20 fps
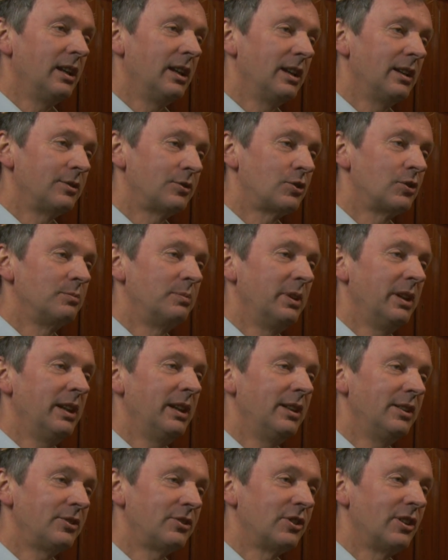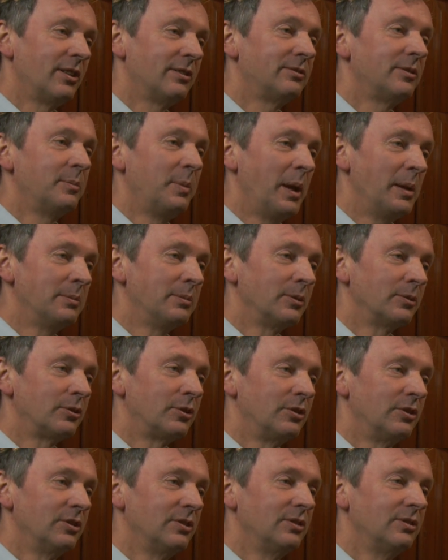It should be easier for people
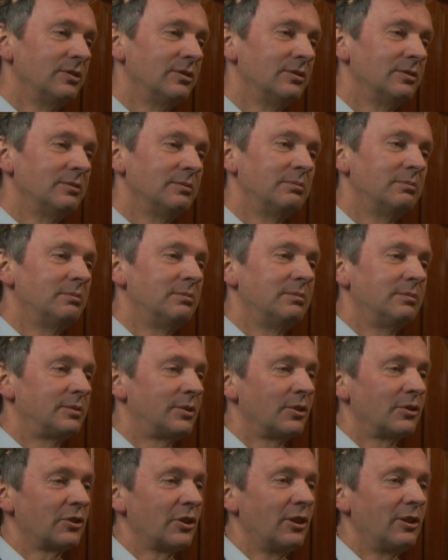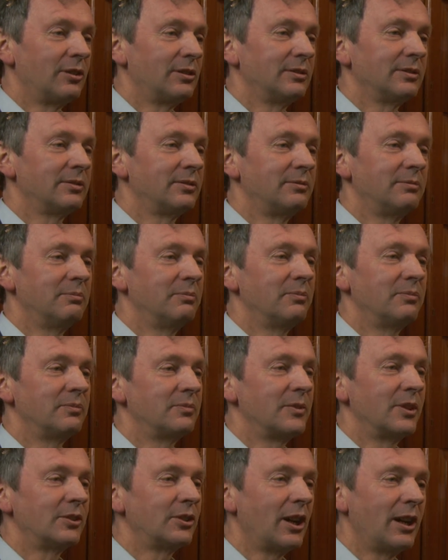to do, to solve
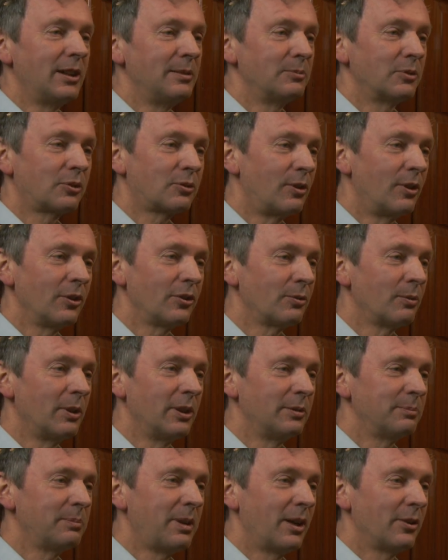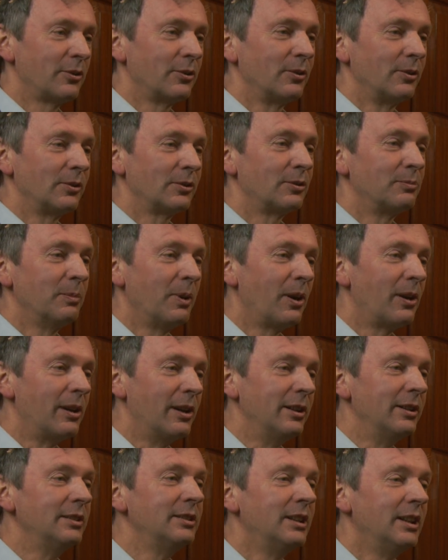the Times crossword puzzle
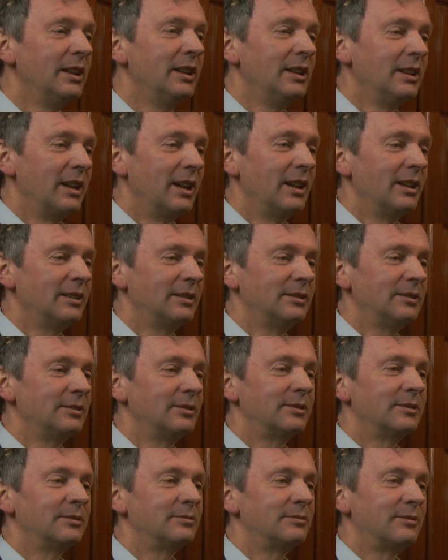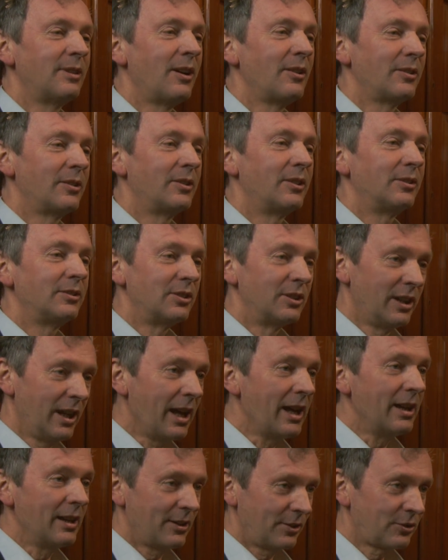tomorrow uh, rather than
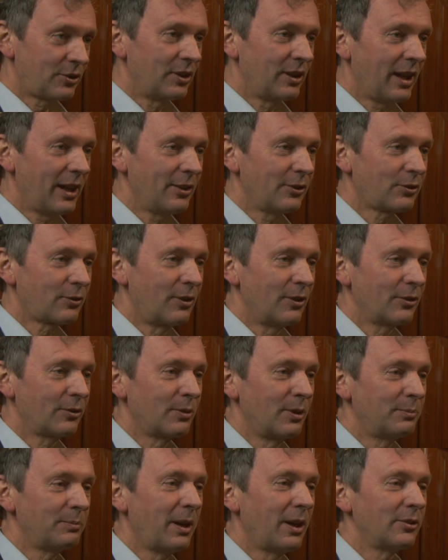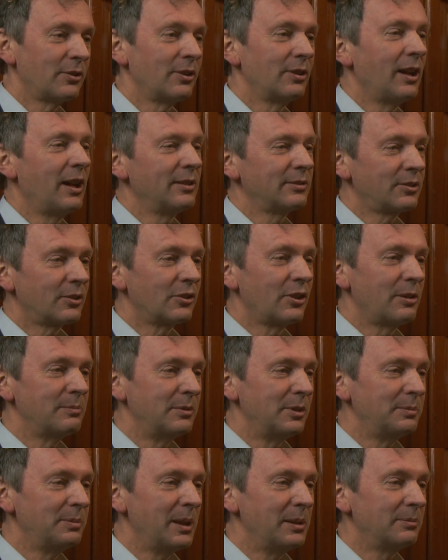today. It's today's crossword puzzle after so
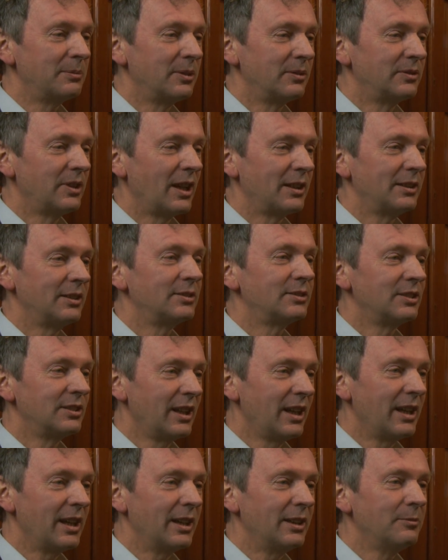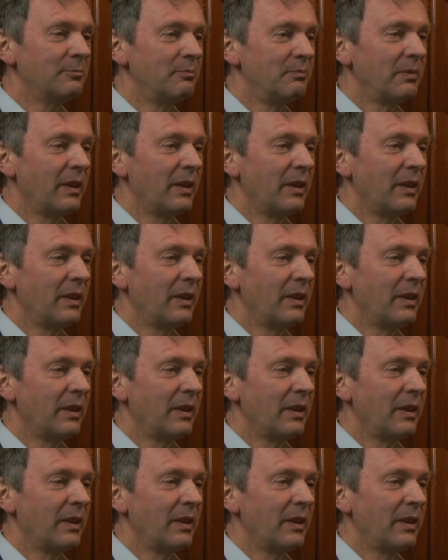many people have done it today.